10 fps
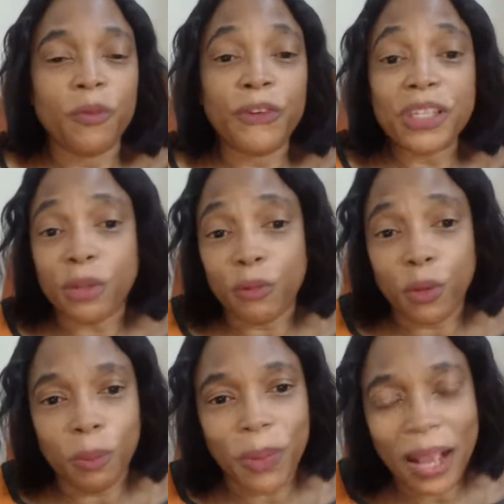first of
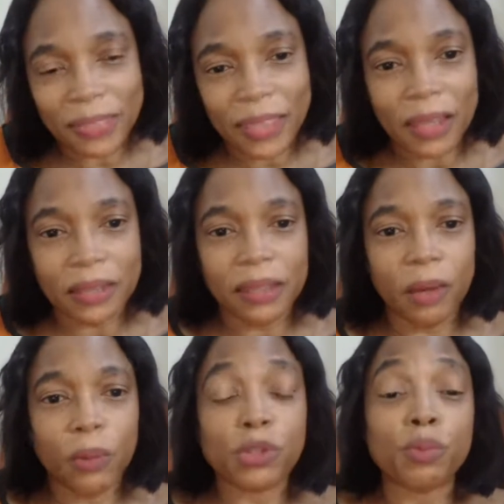all, back then, there
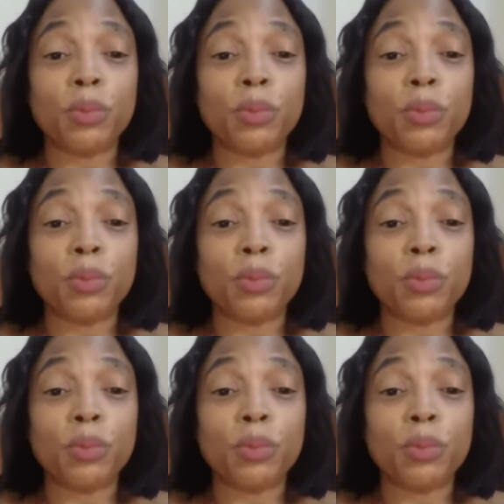wasn't